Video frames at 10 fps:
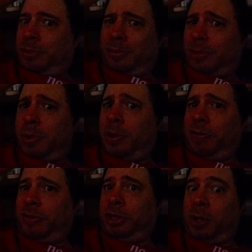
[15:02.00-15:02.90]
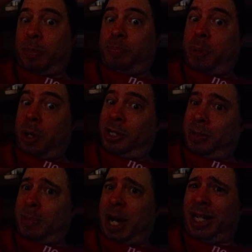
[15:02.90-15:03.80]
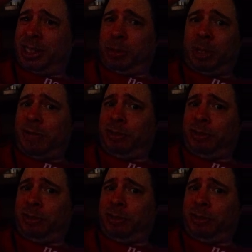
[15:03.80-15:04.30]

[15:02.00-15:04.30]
Who would ever thought Punk and Moxley would ever